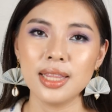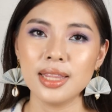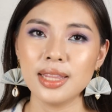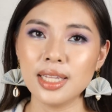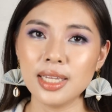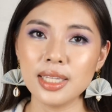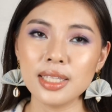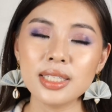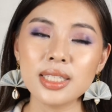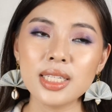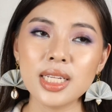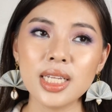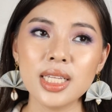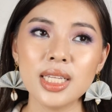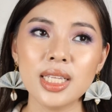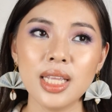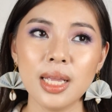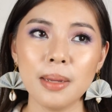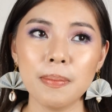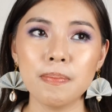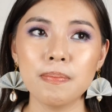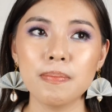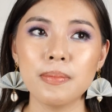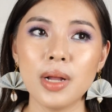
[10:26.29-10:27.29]
Tinted
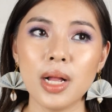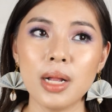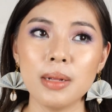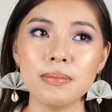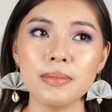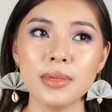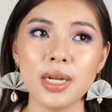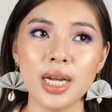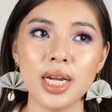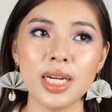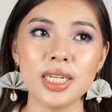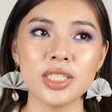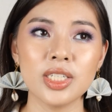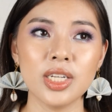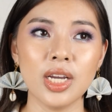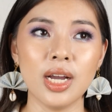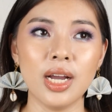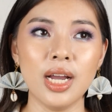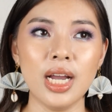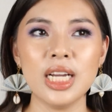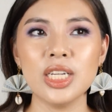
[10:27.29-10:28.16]
lip balm nga siya.